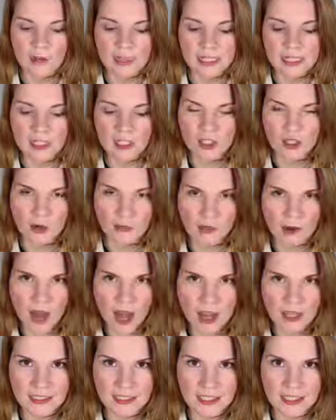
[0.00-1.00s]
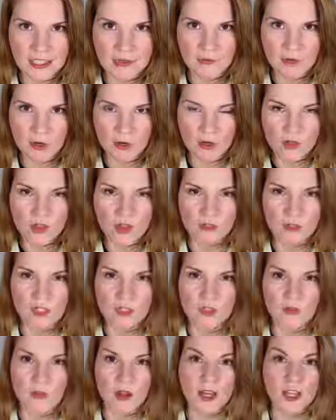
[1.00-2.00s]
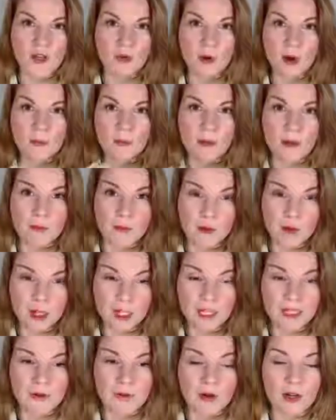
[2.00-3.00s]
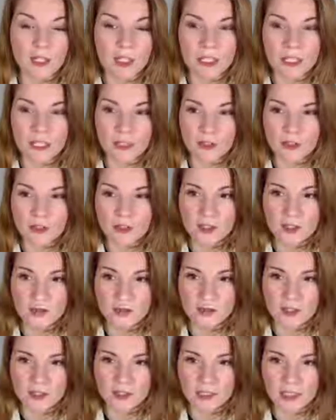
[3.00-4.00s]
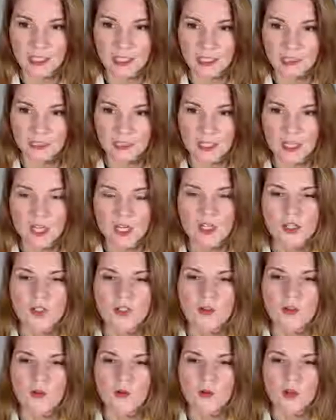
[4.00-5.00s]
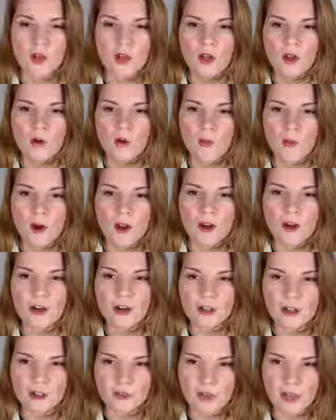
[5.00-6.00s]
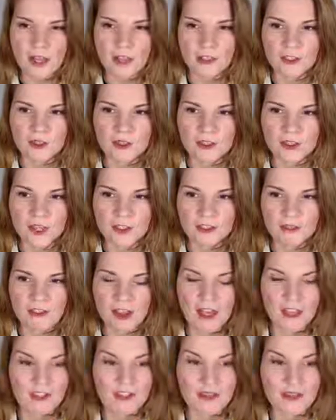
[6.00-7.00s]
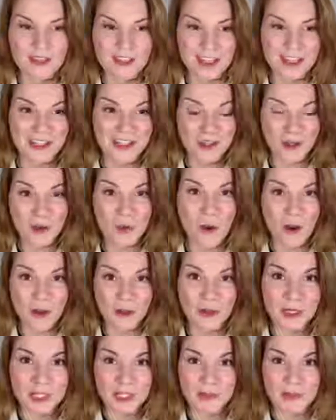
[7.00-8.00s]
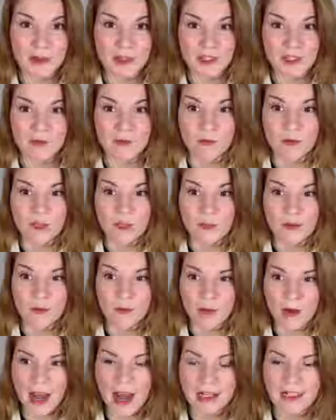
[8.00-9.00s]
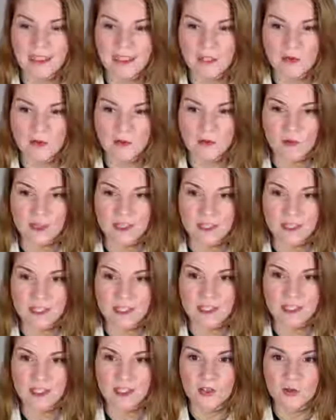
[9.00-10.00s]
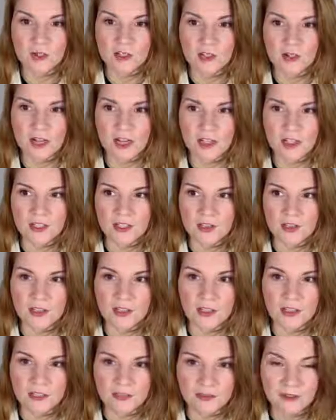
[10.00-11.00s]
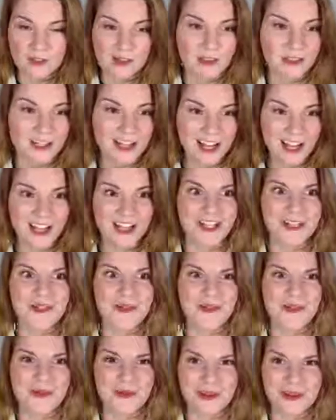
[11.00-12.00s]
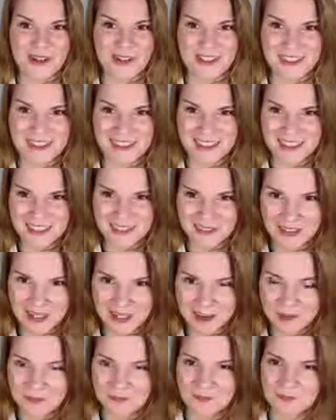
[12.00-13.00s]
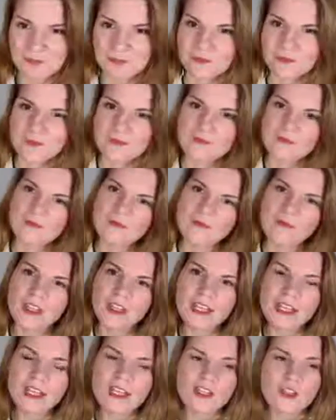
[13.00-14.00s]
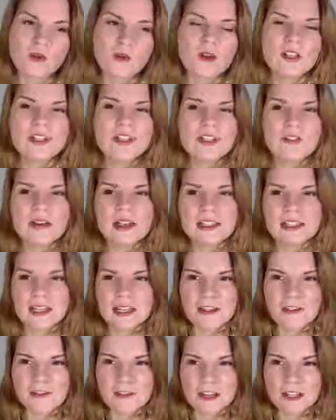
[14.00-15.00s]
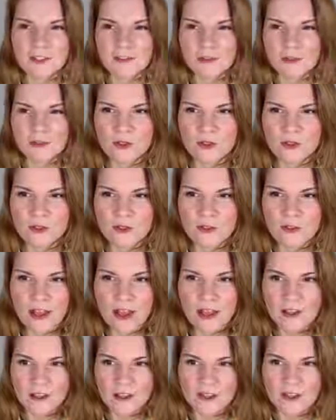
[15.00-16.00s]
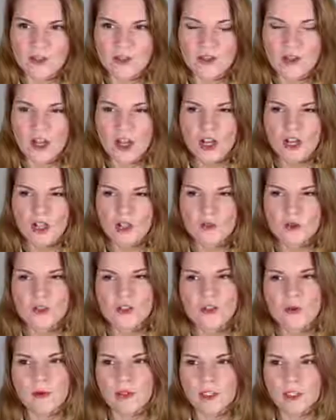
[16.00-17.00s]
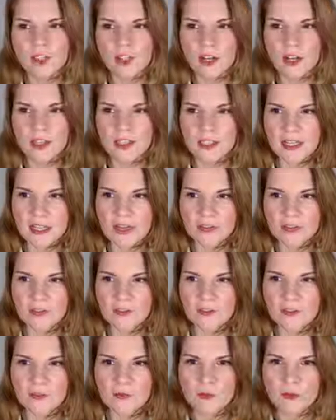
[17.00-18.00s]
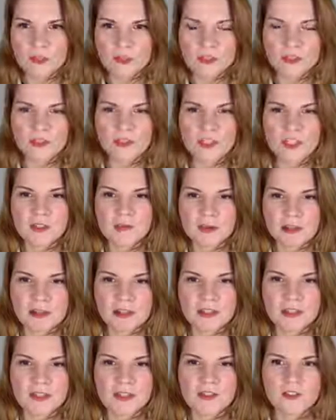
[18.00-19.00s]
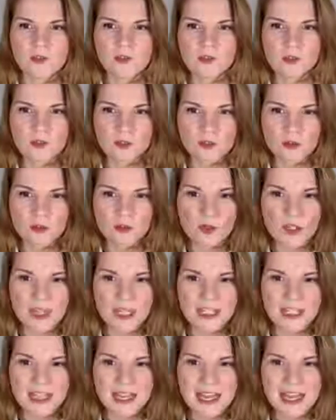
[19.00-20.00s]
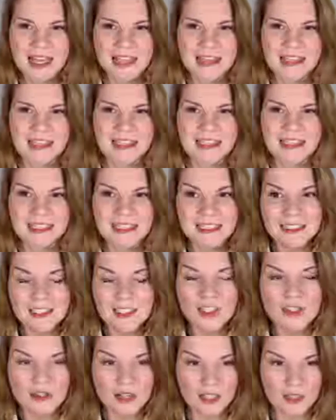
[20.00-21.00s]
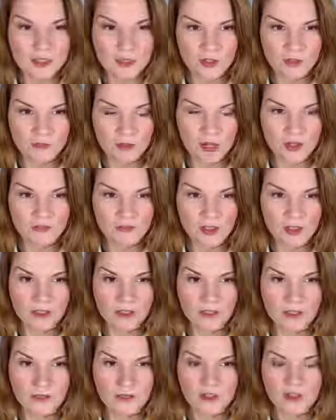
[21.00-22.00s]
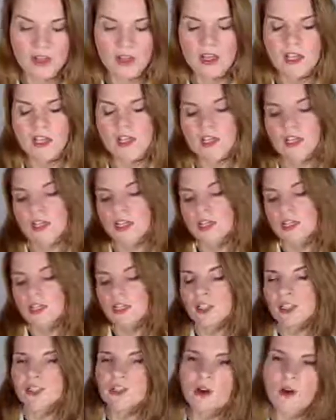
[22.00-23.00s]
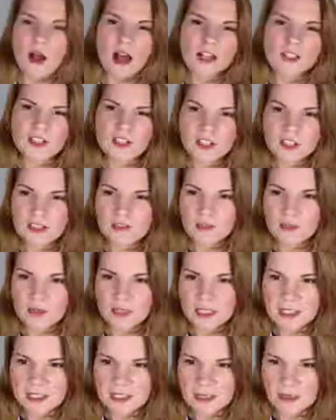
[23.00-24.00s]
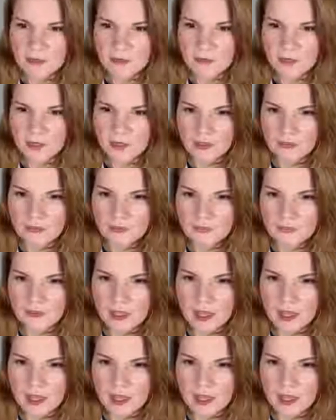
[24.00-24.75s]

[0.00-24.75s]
in your practice, but also in the way you are promoting and marketing yourself online. So what are your values and the values that you want to express with your practice, with what it is that you are trying to deliver unto the world, right? So once you've identified a of your values, you also want to jot down a few personal experiences or stories that illustrate those brand values. So I'll just give you an example.